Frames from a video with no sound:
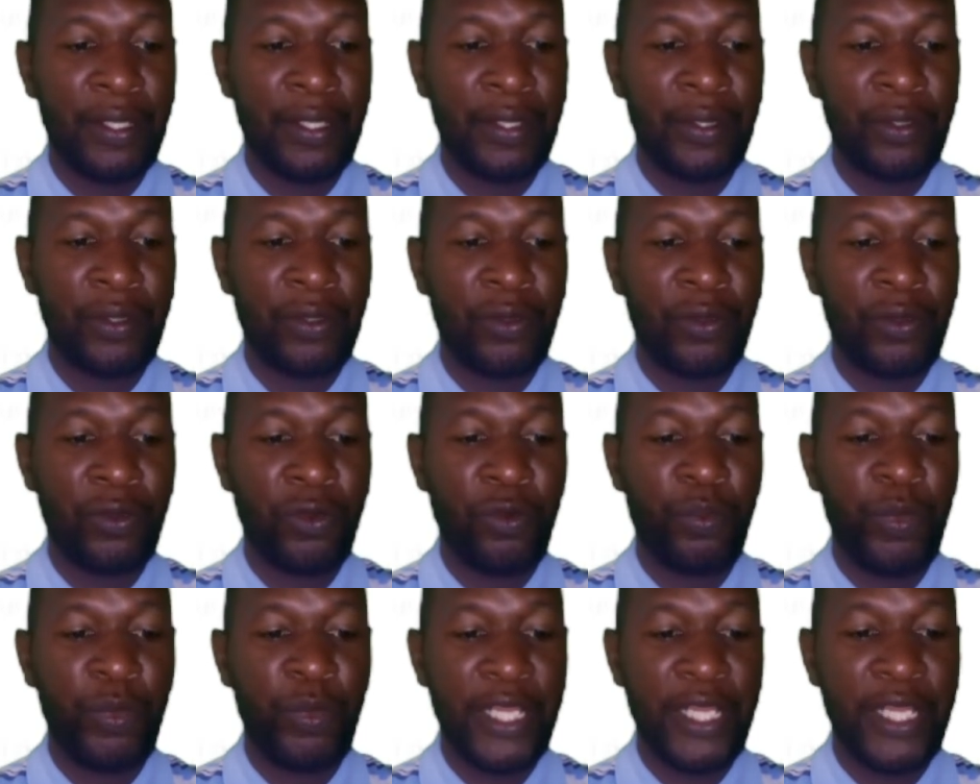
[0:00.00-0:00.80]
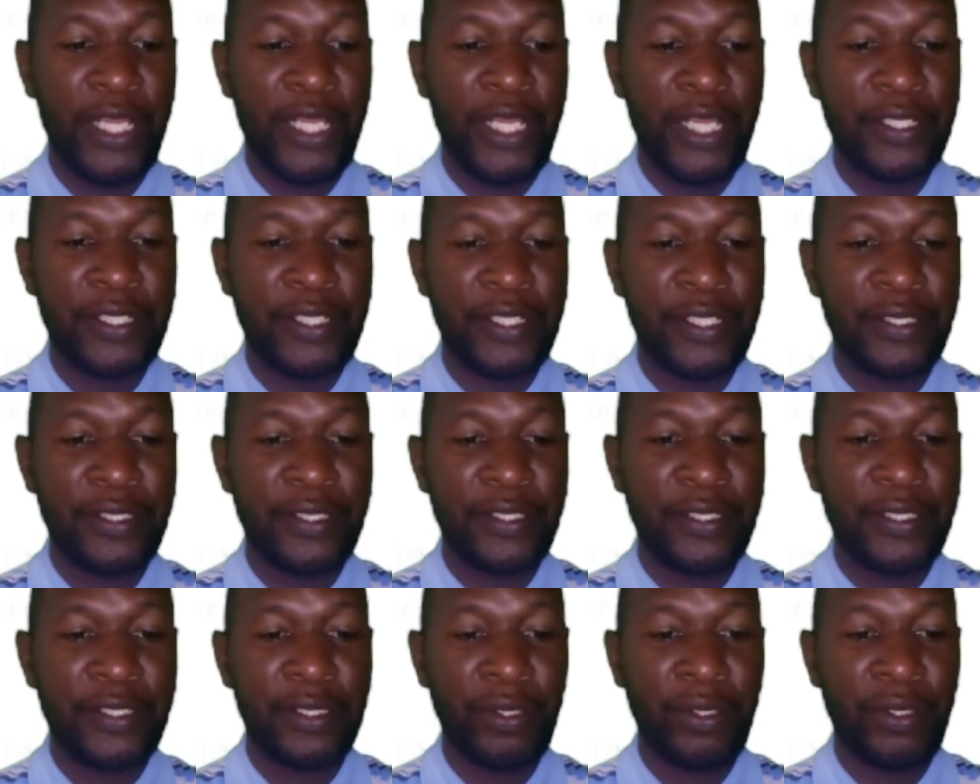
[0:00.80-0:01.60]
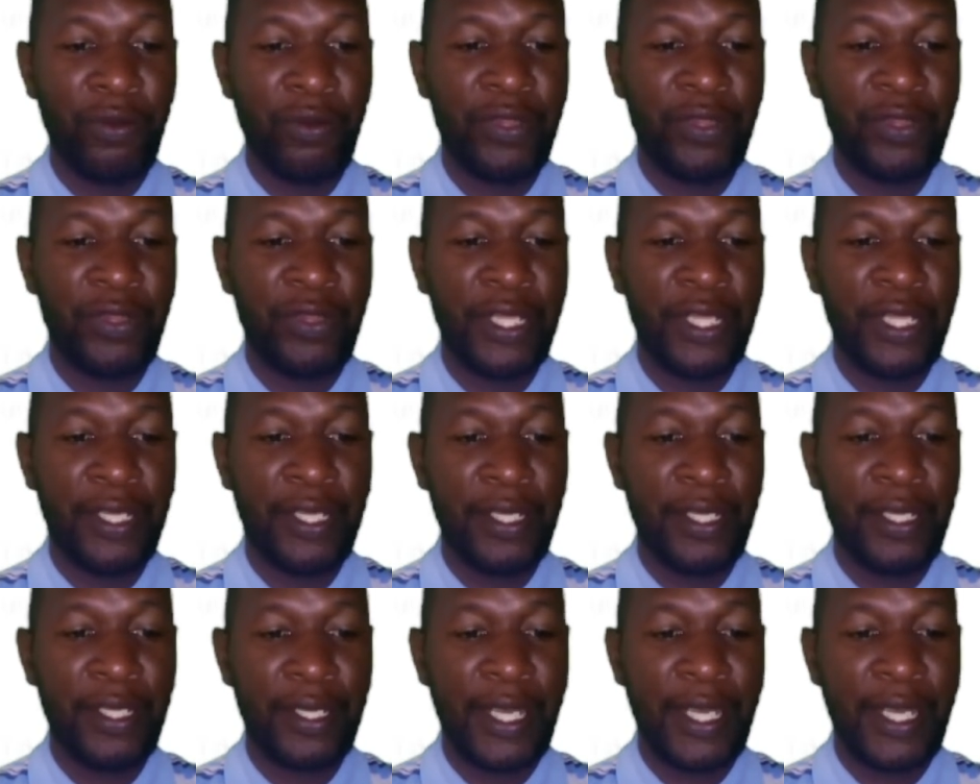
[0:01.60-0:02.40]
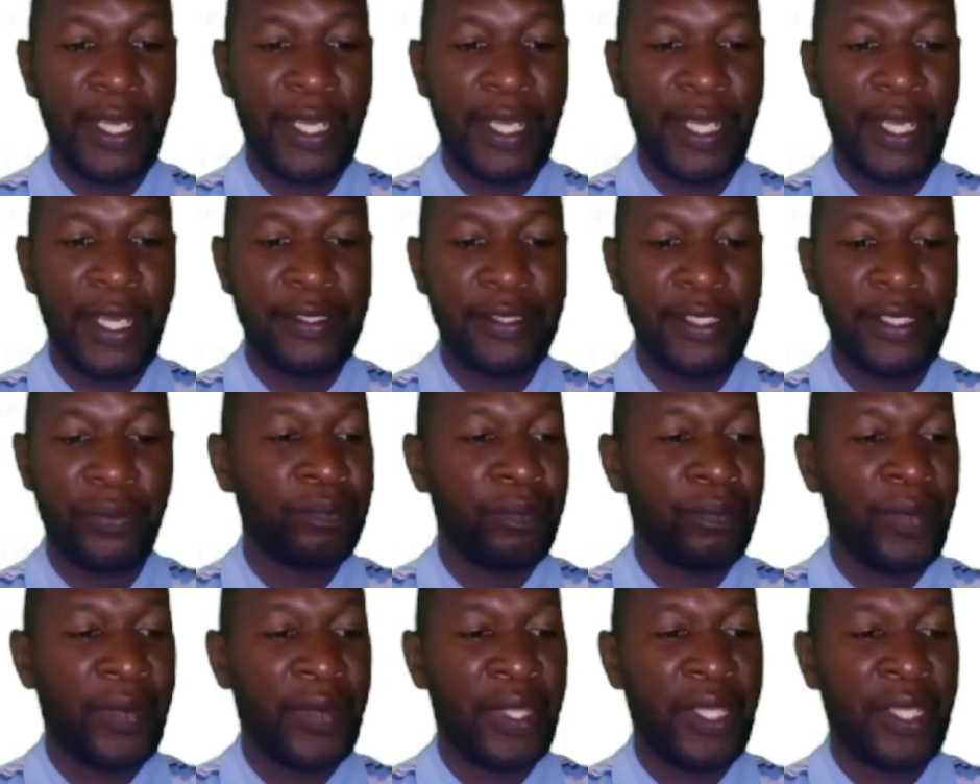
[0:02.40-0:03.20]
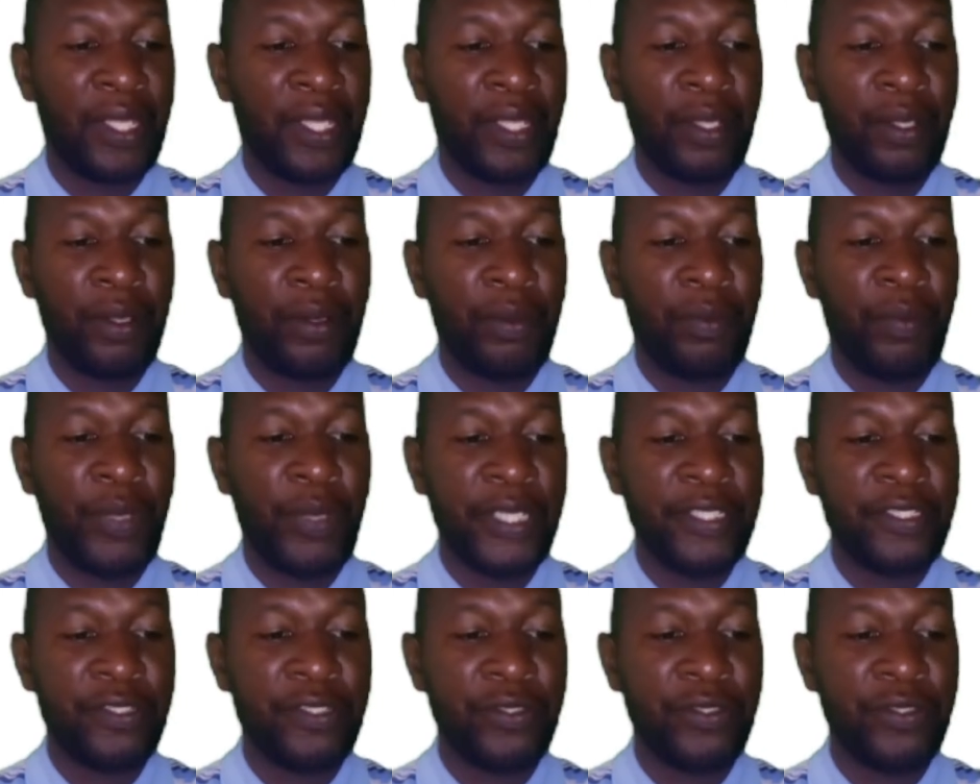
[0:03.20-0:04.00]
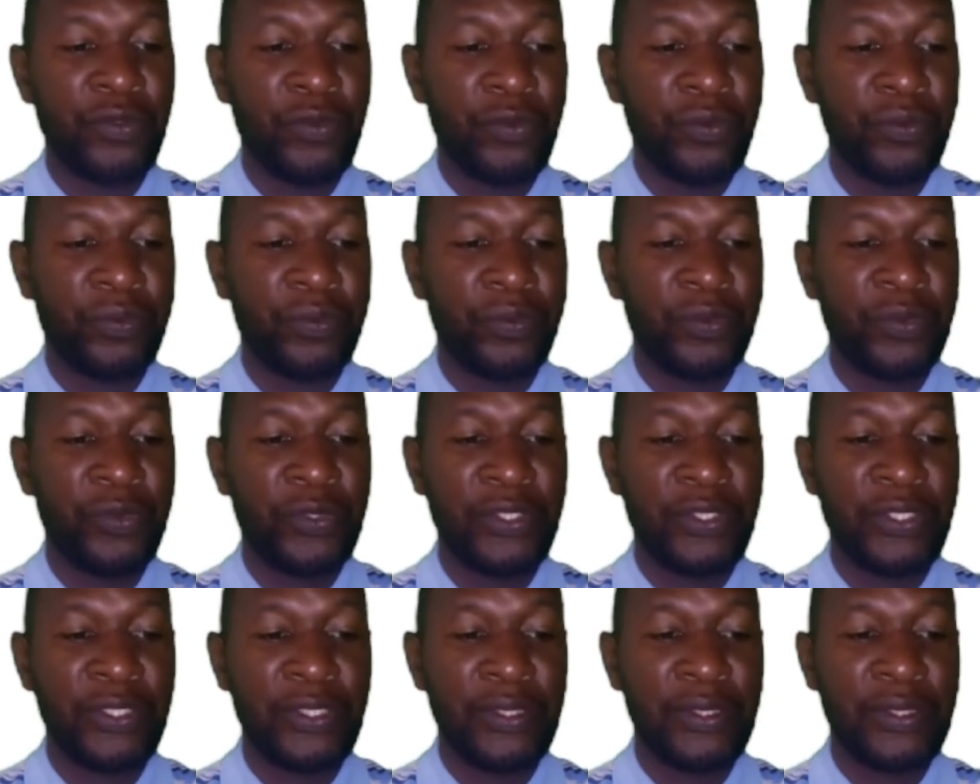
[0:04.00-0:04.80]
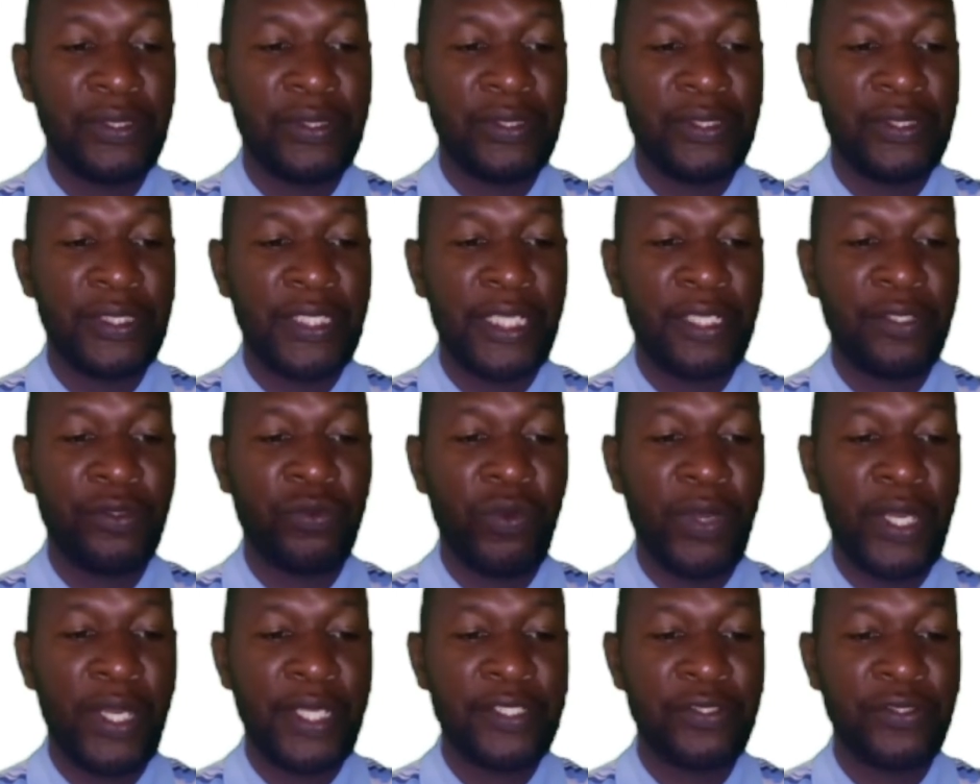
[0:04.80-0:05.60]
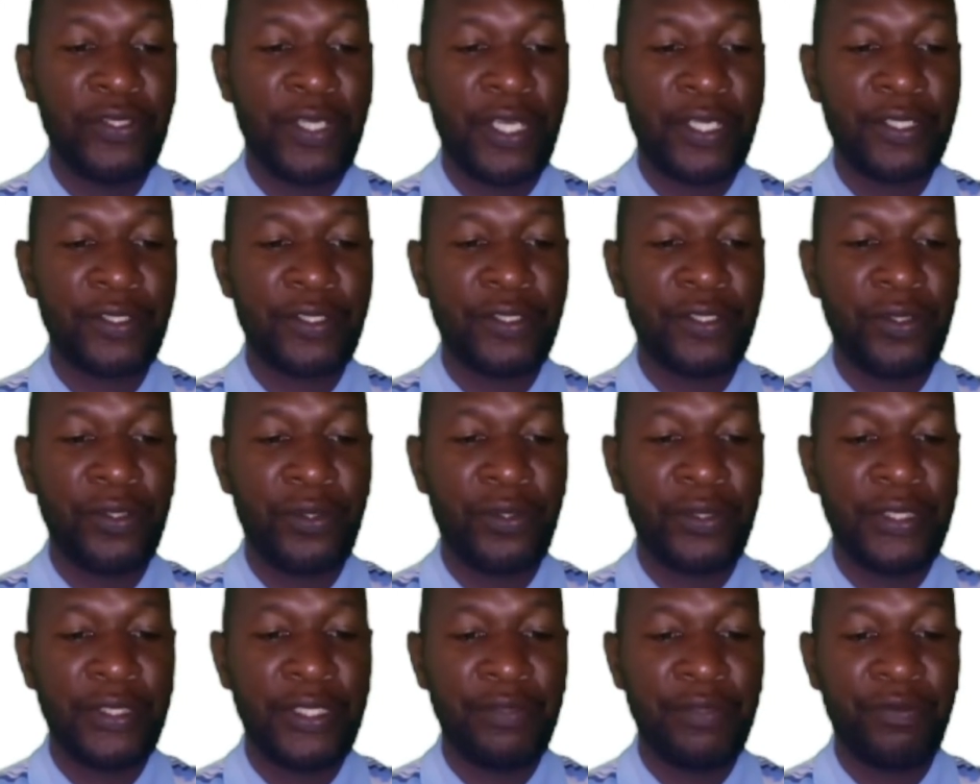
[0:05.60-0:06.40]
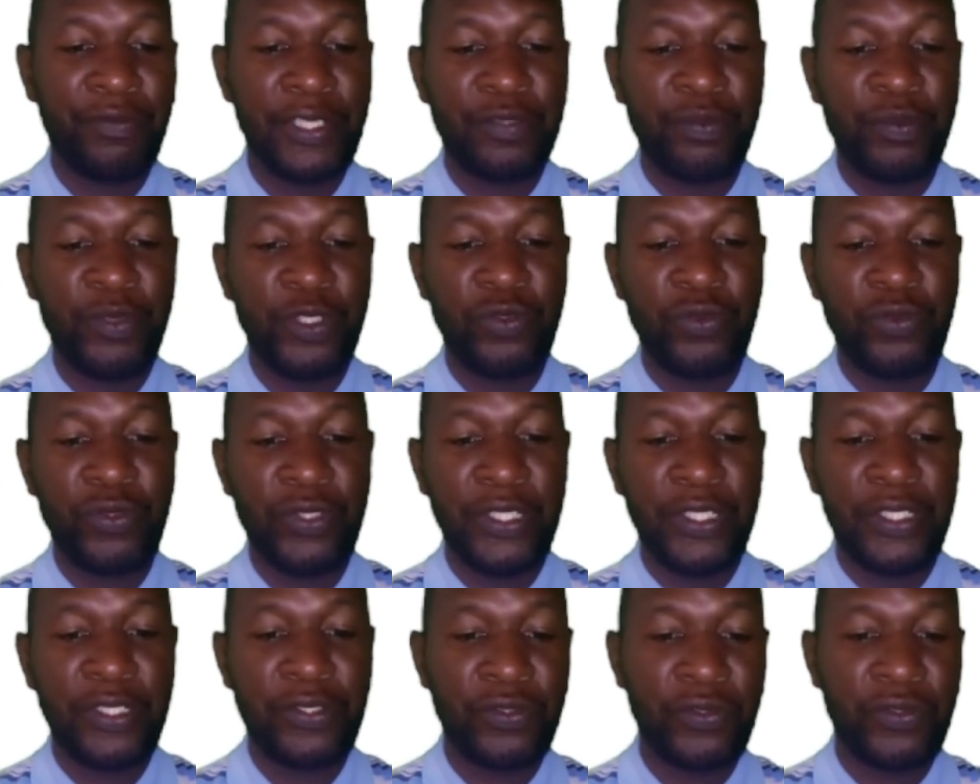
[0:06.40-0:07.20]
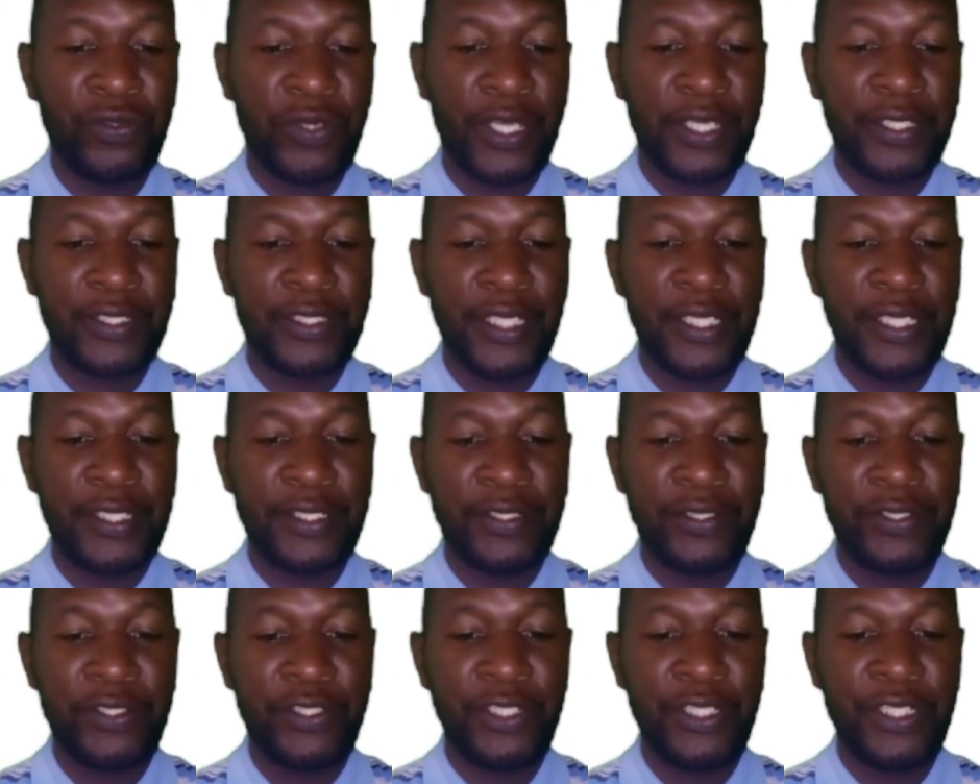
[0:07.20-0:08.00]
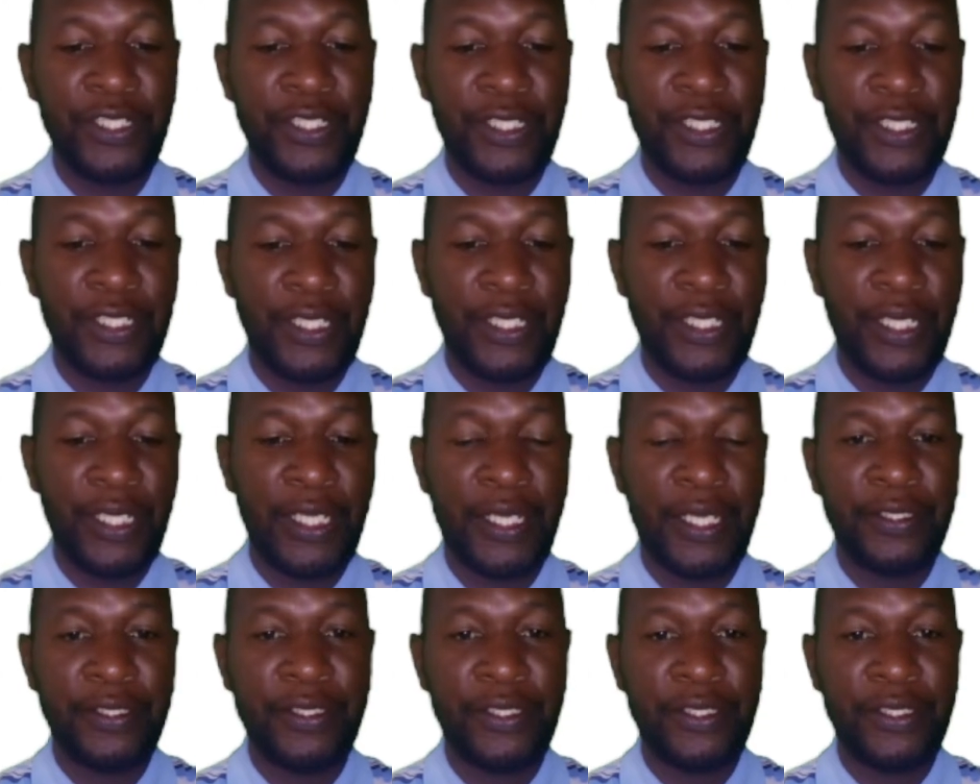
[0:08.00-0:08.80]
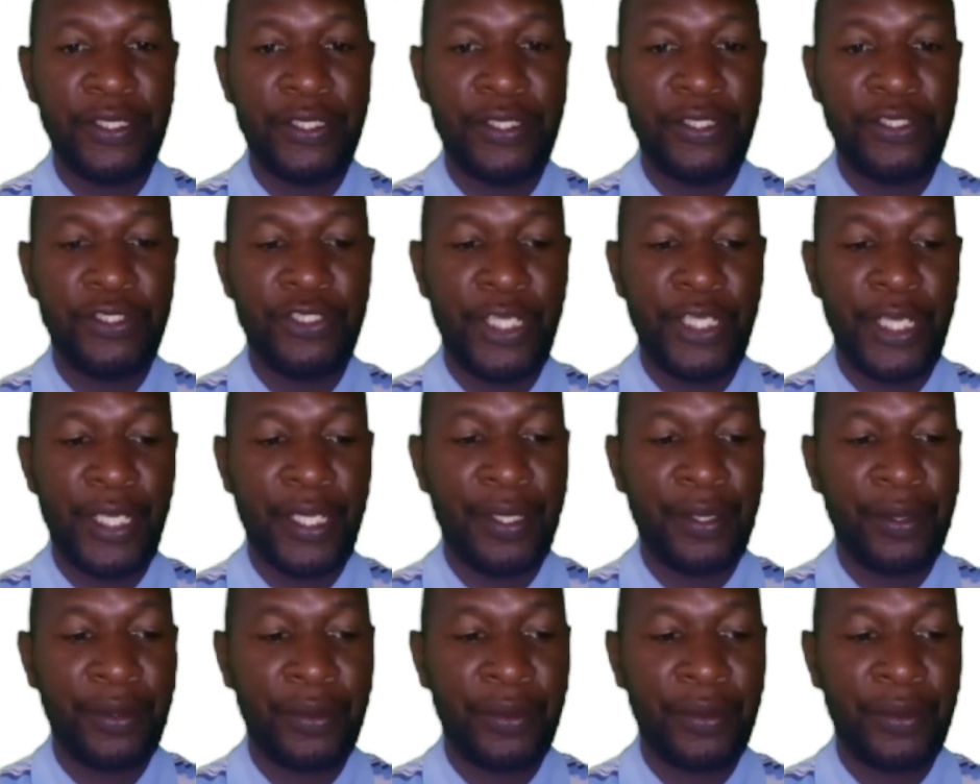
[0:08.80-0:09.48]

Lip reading: chloroplast of the gut cell. Part 2. State 1 structural difference between structures G and J.